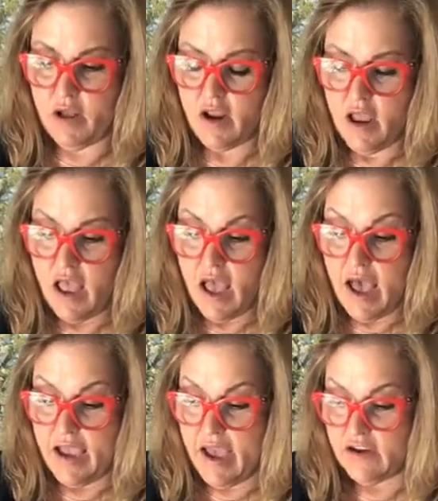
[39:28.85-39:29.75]
But
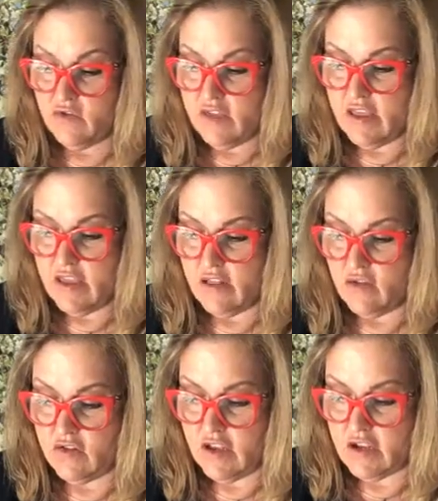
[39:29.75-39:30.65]
I actually think
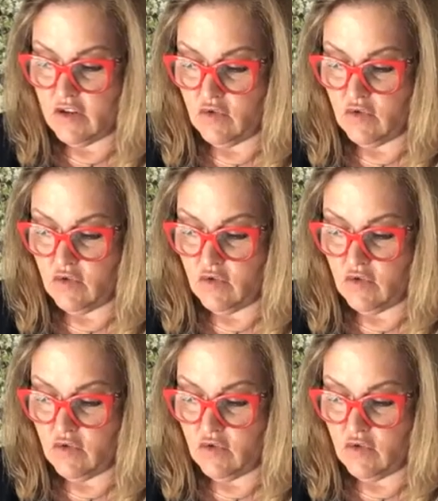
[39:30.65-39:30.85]
it looks like a